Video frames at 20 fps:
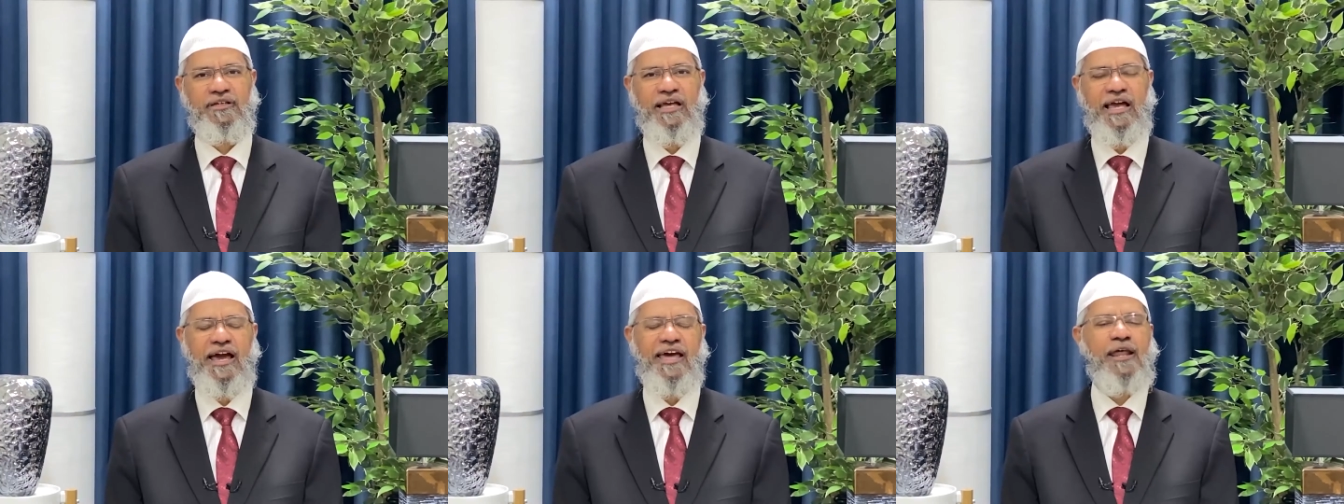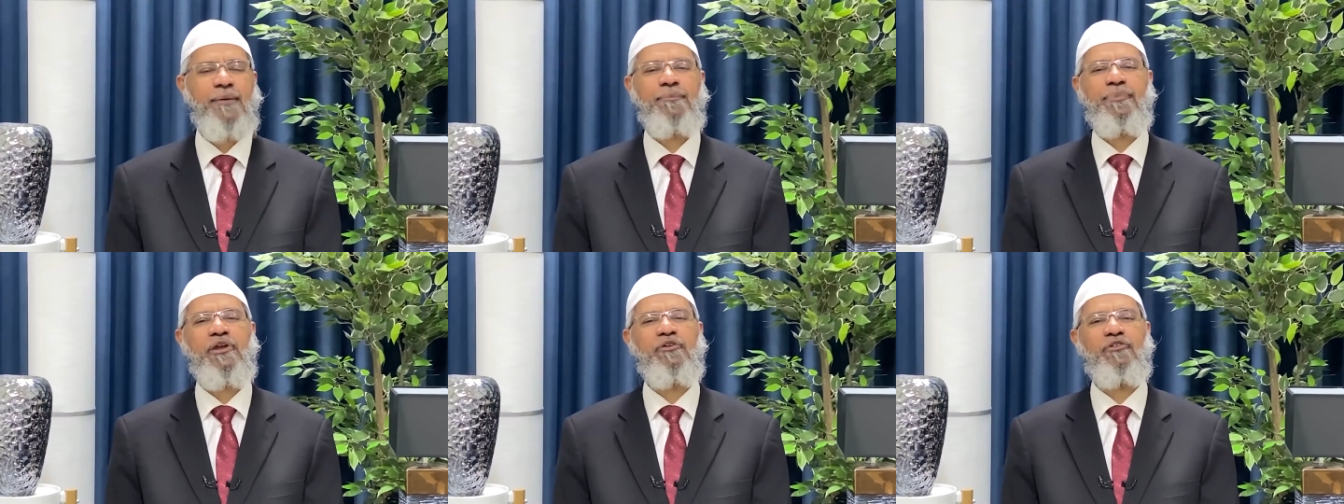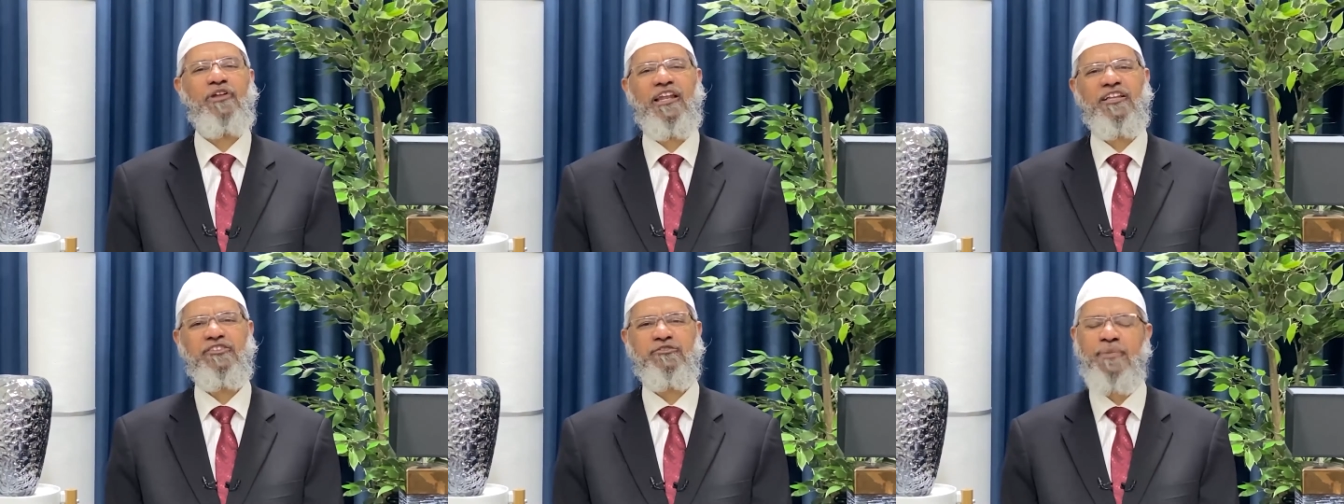And I pray to
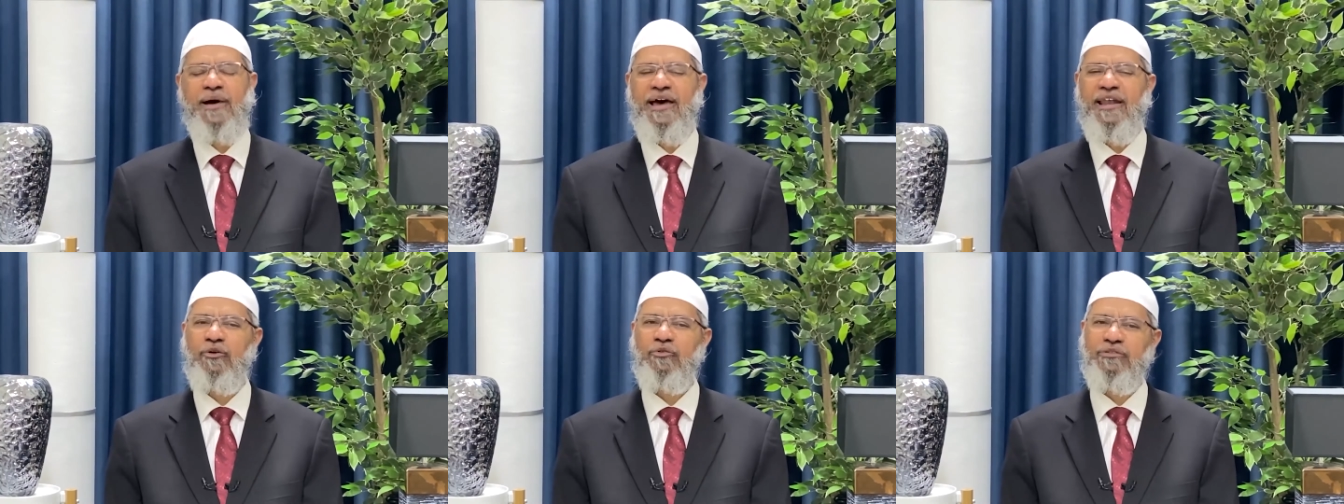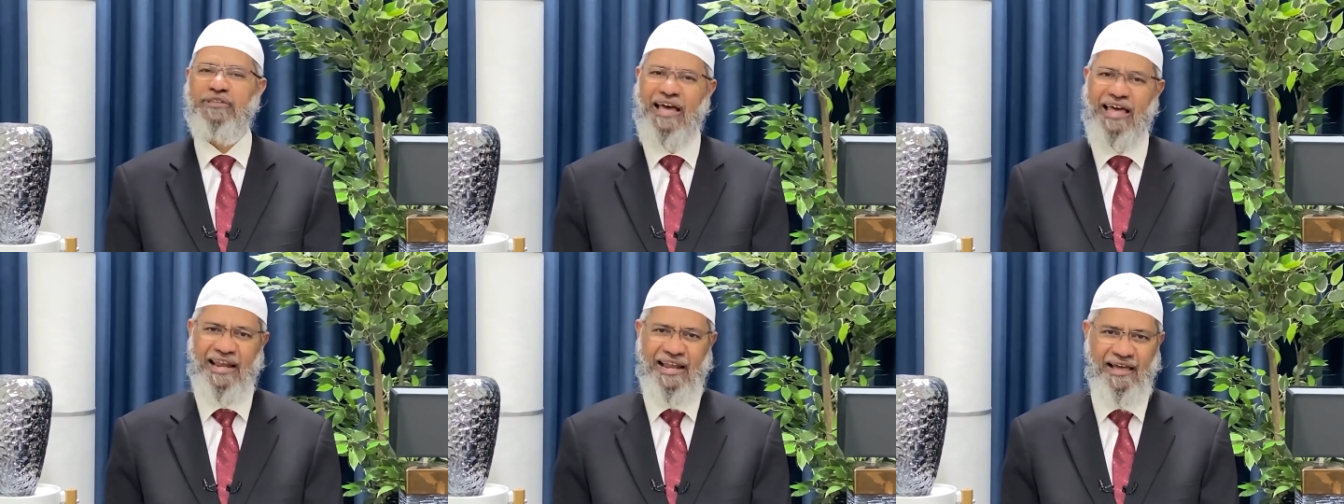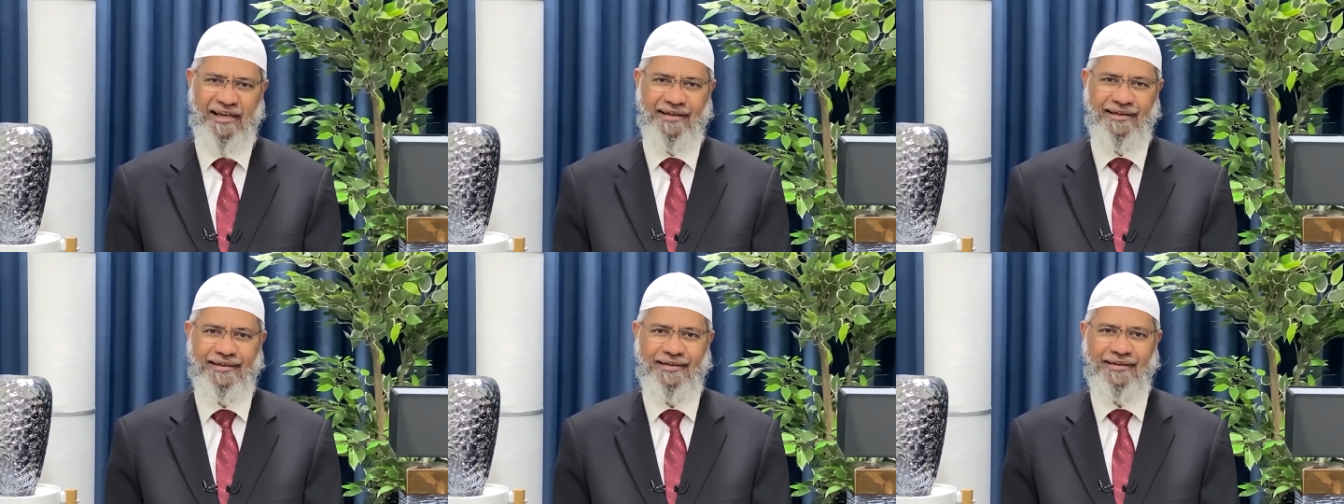Allah subhanahu wa
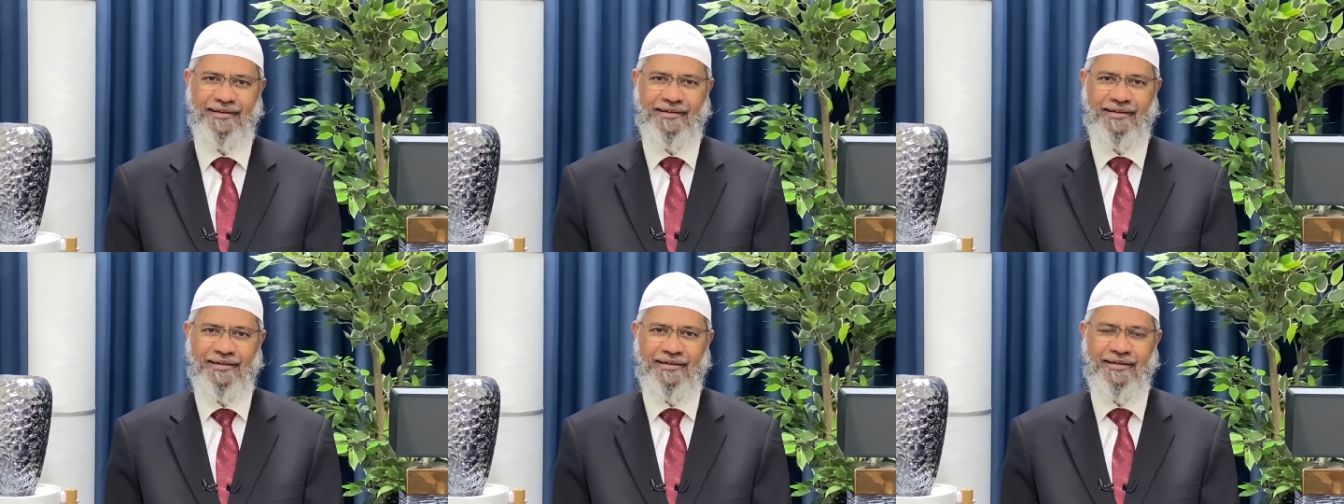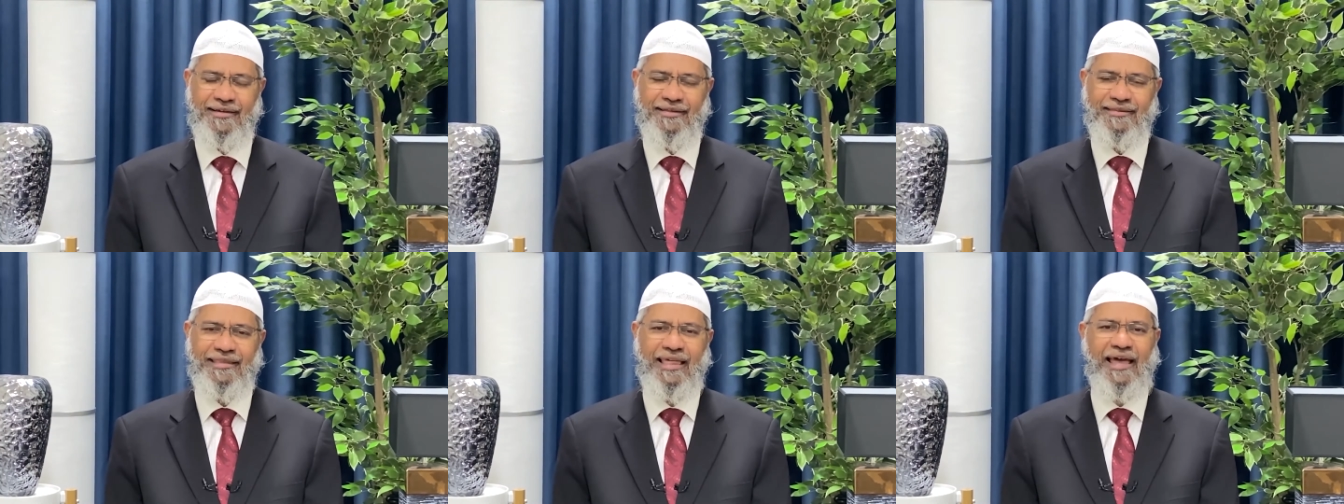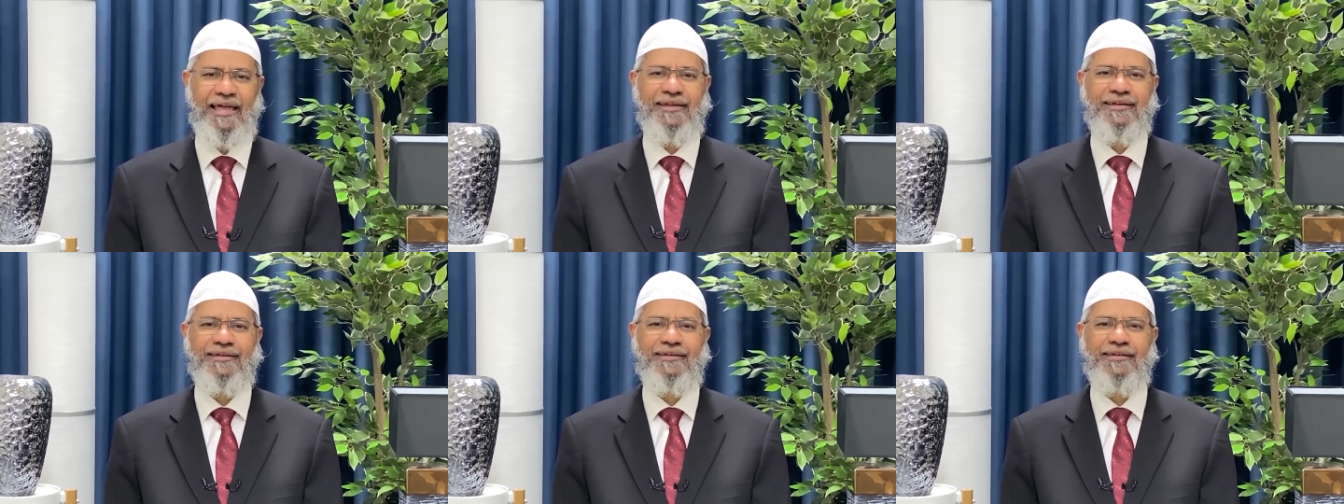ta'ala
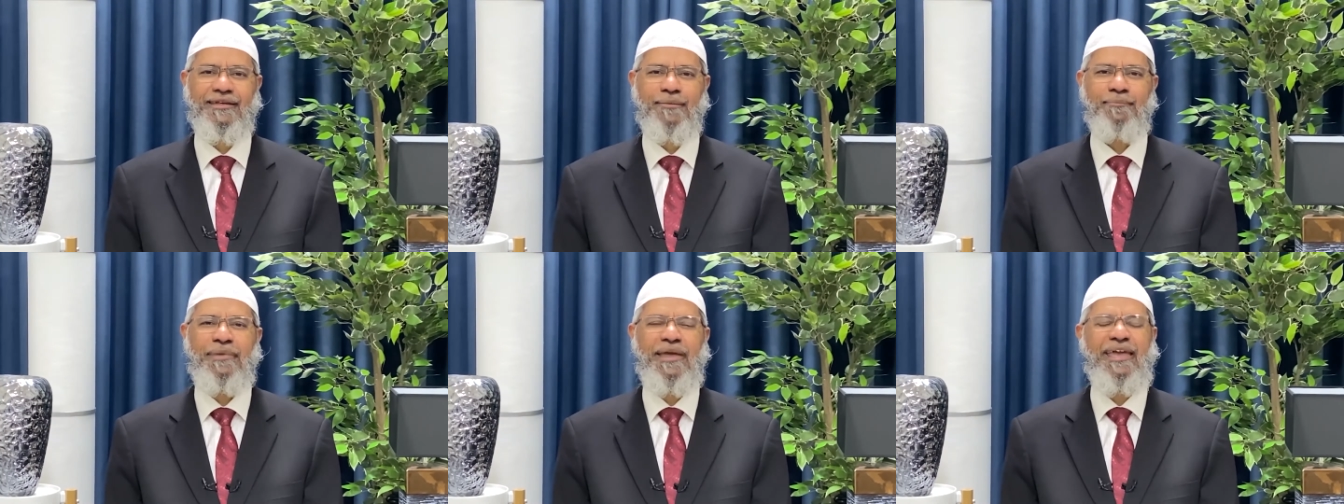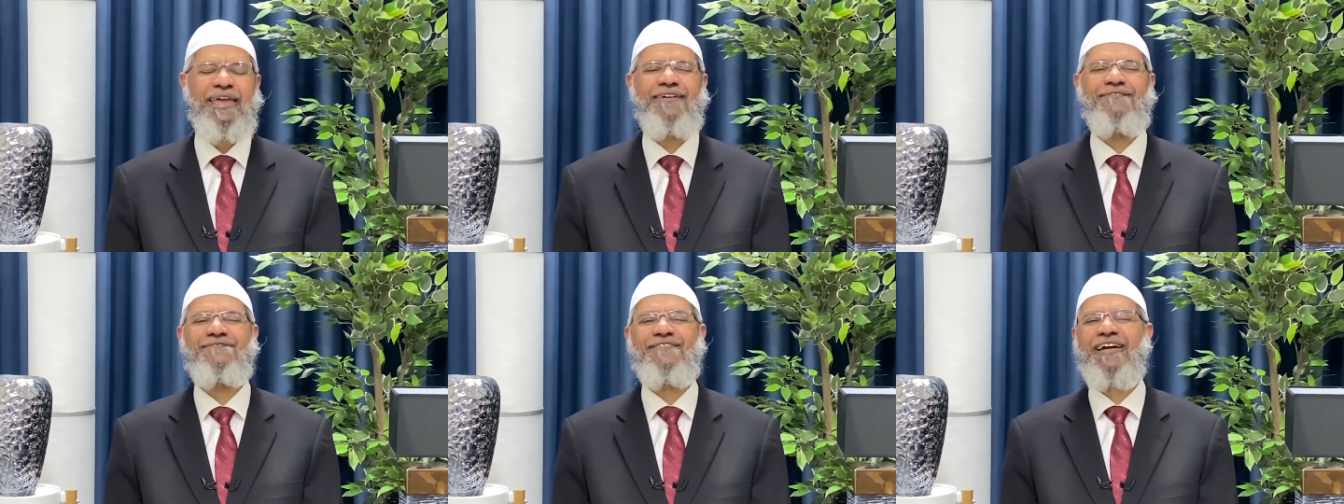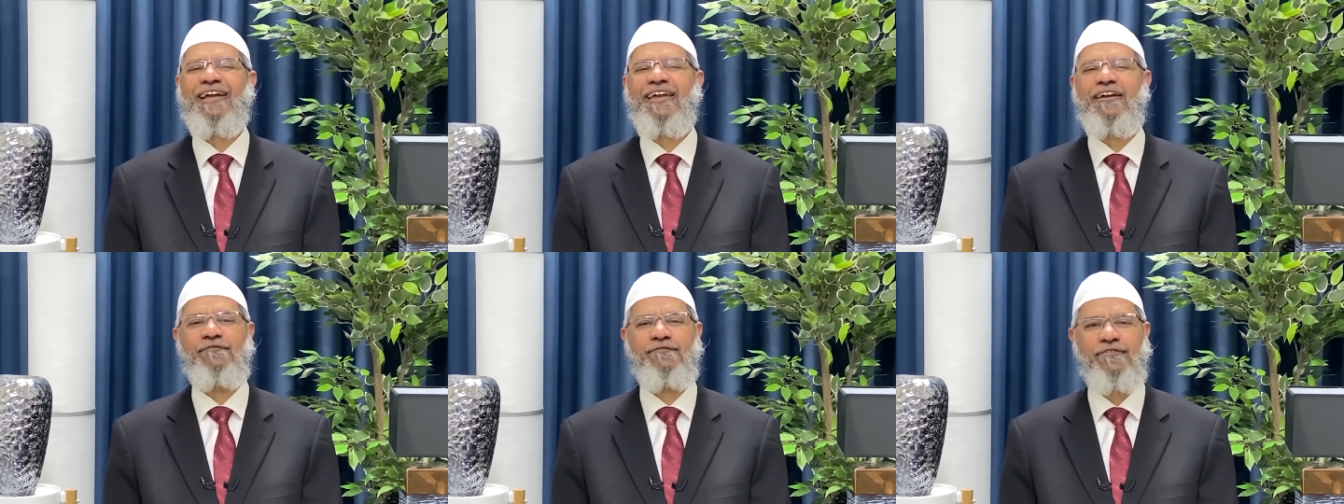that may He
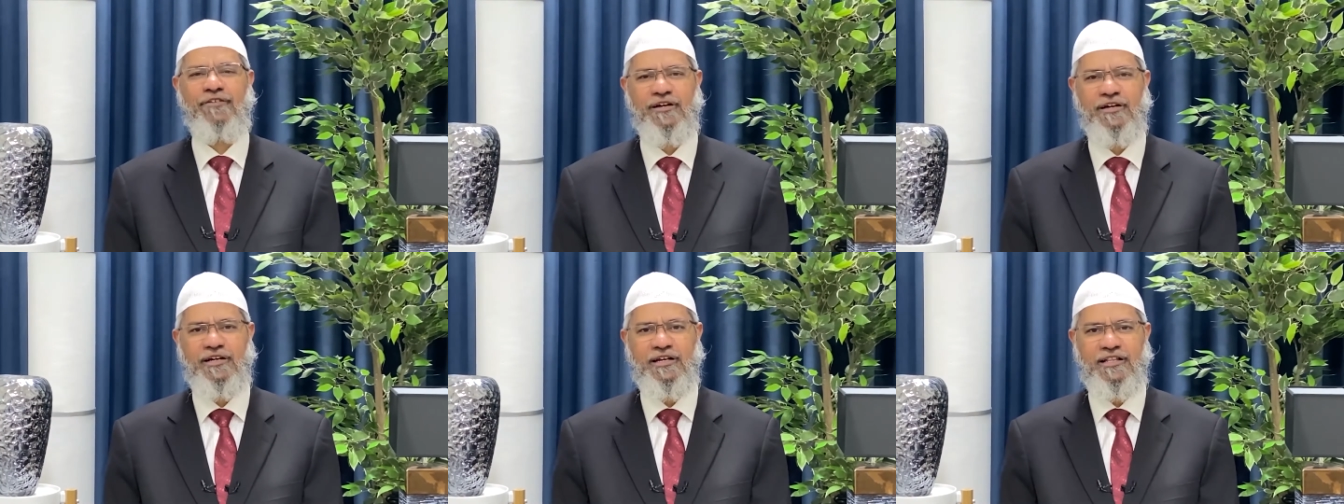forgive